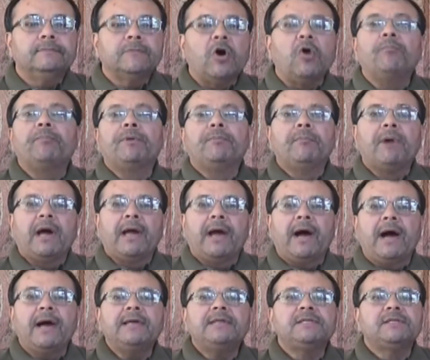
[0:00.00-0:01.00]
open my
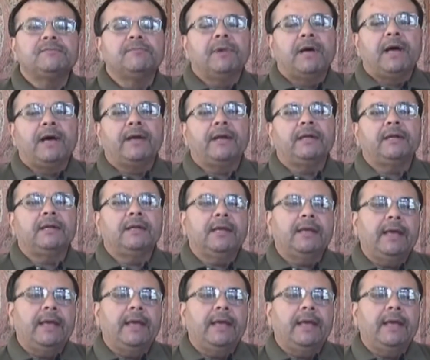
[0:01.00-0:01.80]
eyes about it